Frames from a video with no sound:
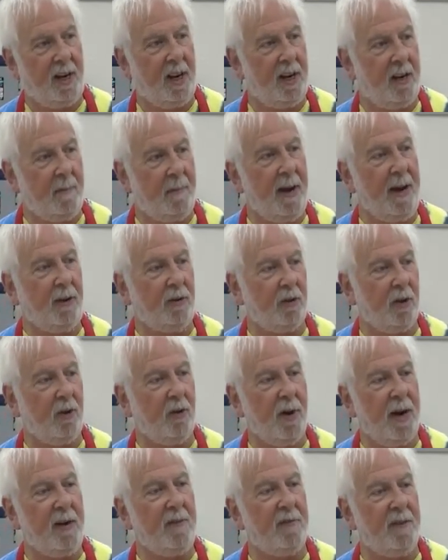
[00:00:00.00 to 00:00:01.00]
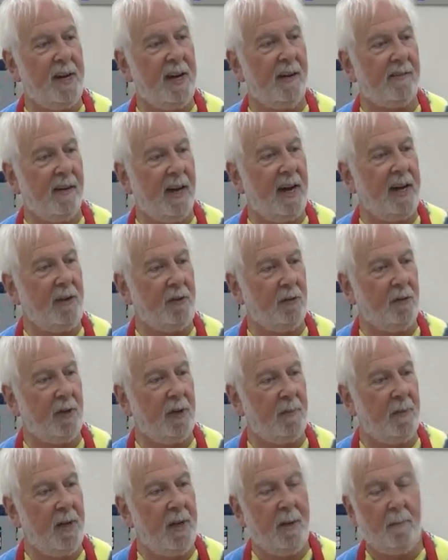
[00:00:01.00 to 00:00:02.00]
and it makes a great vanilla ice
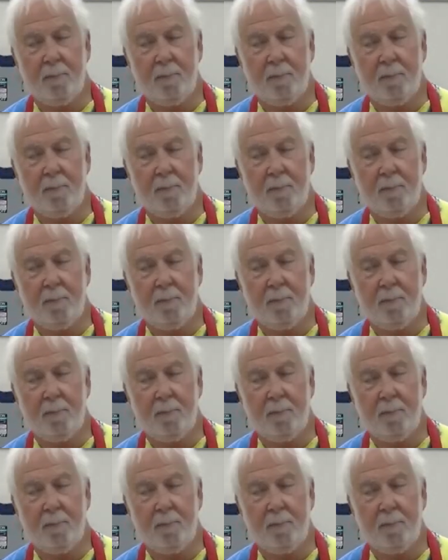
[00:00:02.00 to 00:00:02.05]
cream.